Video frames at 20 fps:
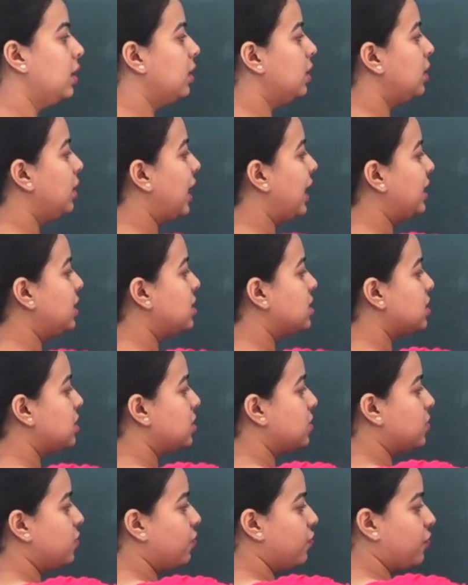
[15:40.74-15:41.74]
Let's
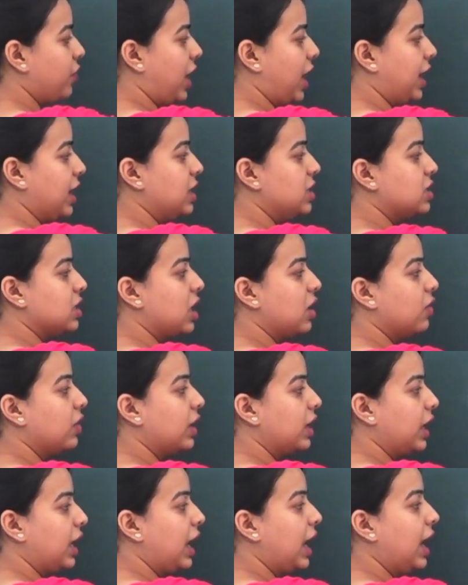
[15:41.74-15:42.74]
find our
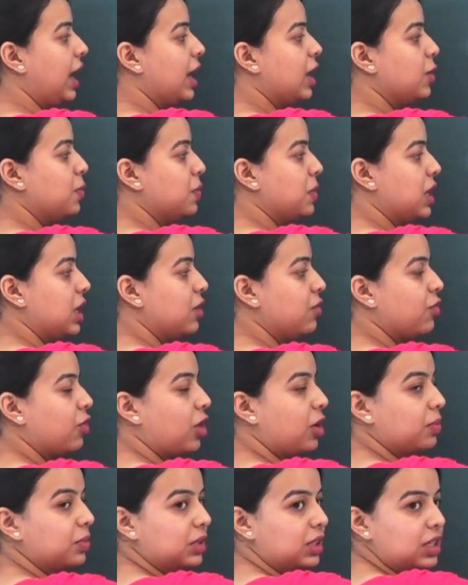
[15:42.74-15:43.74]
a and b
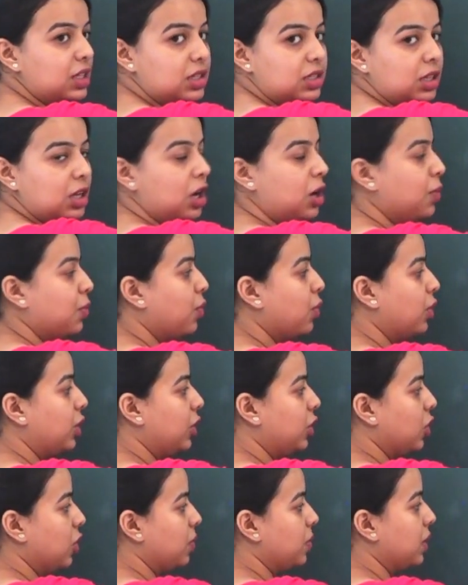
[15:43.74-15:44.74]
from this
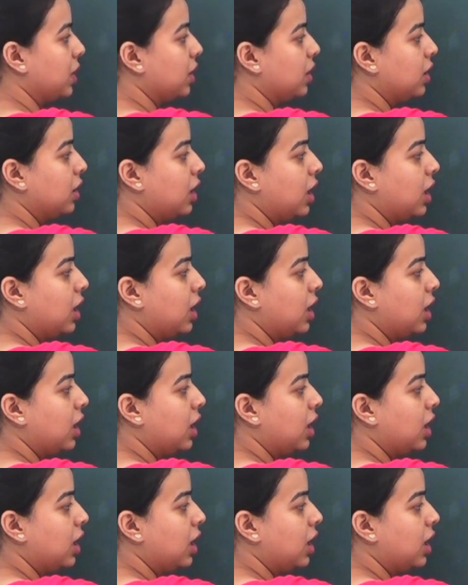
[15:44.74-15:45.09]
polynomial.